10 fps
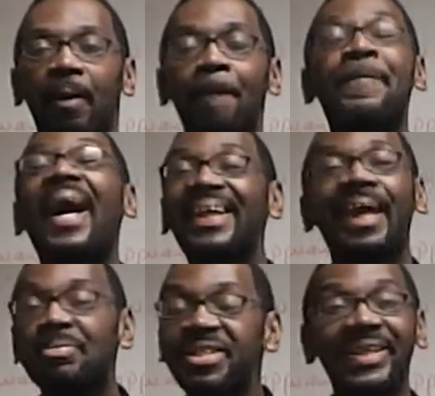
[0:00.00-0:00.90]
by
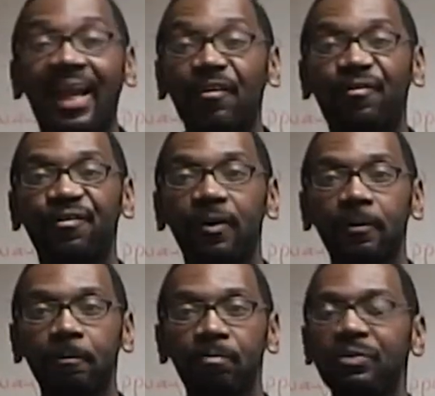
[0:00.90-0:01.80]
themselves
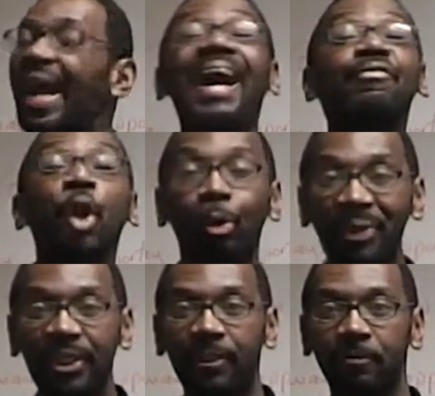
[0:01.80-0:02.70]
have no
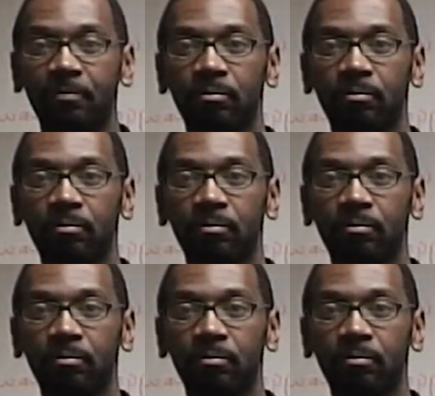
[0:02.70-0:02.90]
meaning.